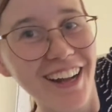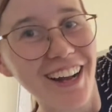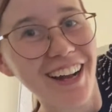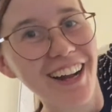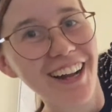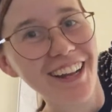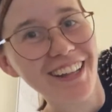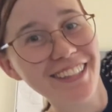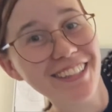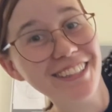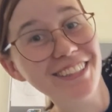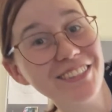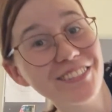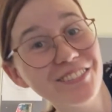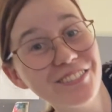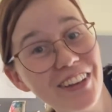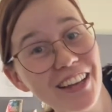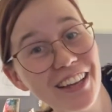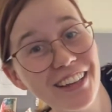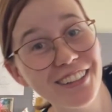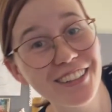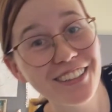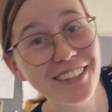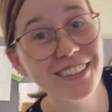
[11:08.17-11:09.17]
This
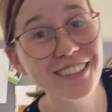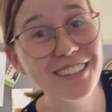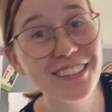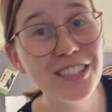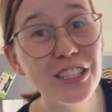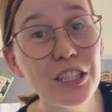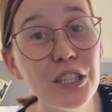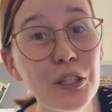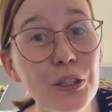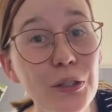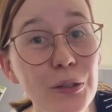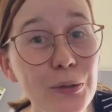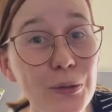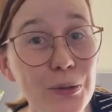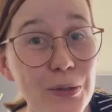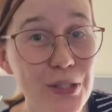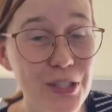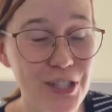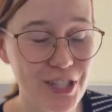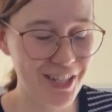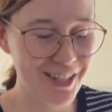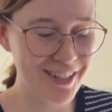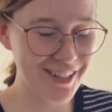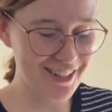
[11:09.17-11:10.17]
veil is huge.
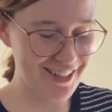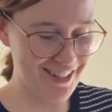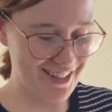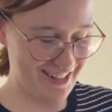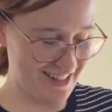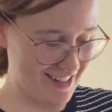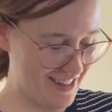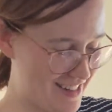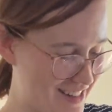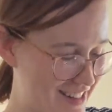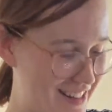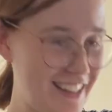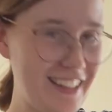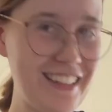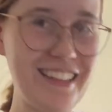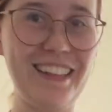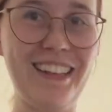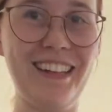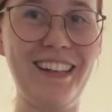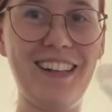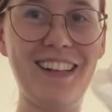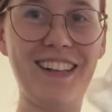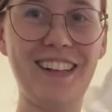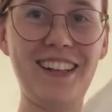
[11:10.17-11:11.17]

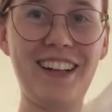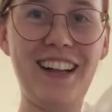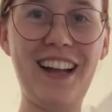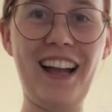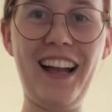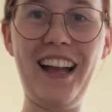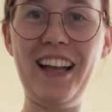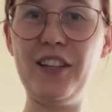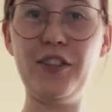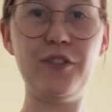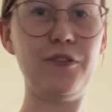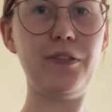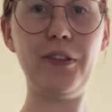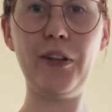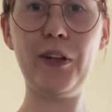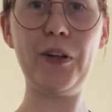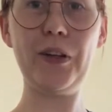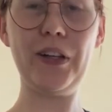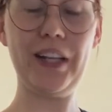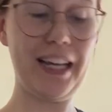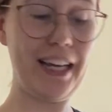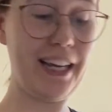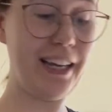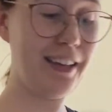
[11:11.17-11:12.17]
It's floor
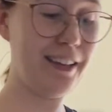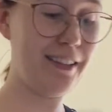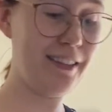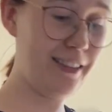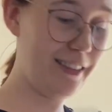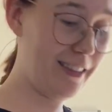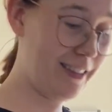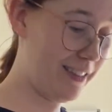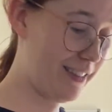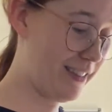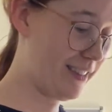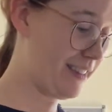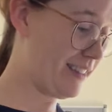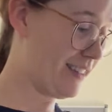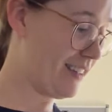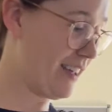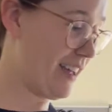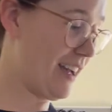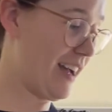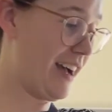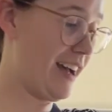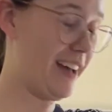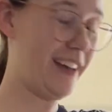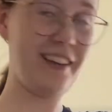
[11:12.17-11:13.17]
length
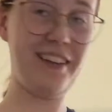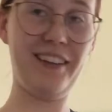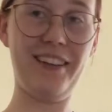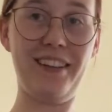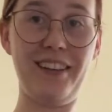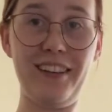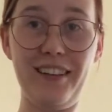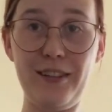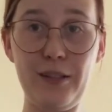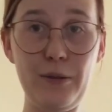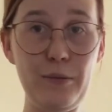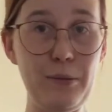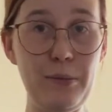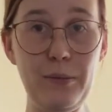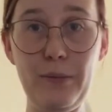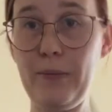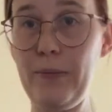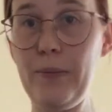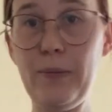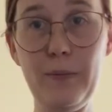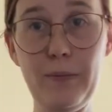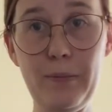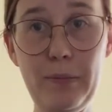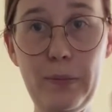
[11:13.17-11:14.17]
and it's
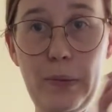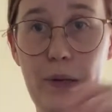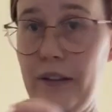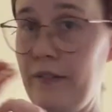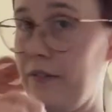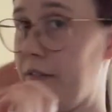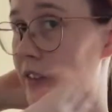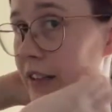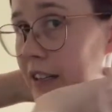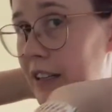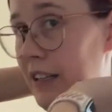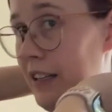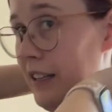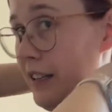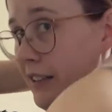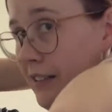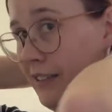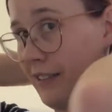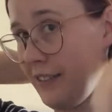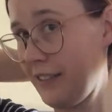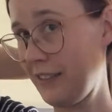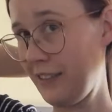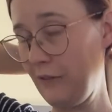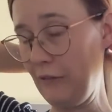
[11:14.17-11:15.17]
perfect.
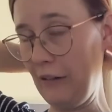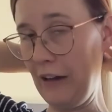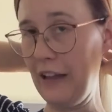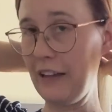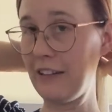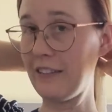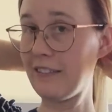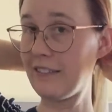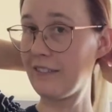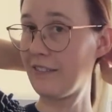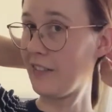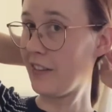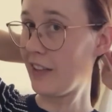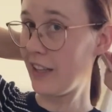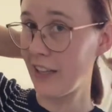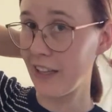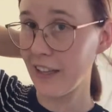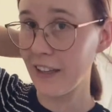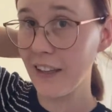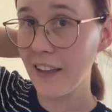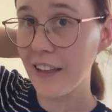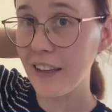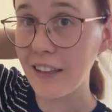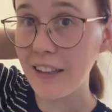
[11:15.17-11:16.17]
Well,
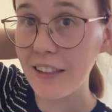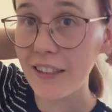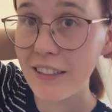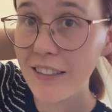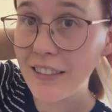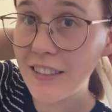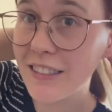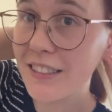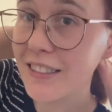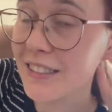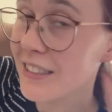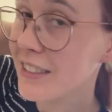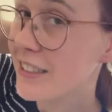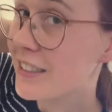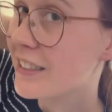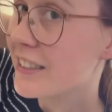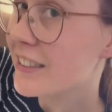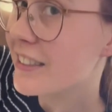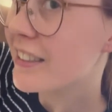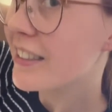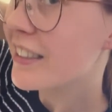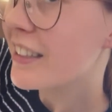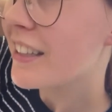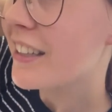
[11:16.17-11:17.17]
it is,
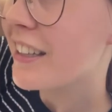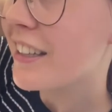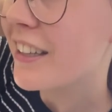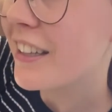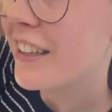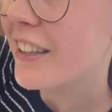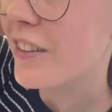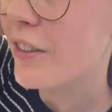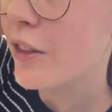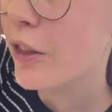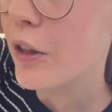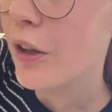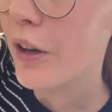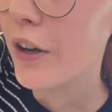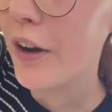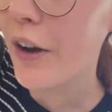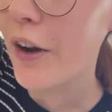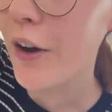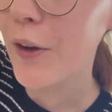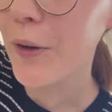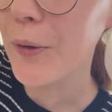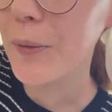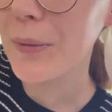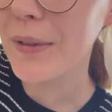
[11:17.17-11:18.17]
the
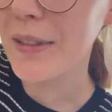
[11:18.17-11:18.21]
comb is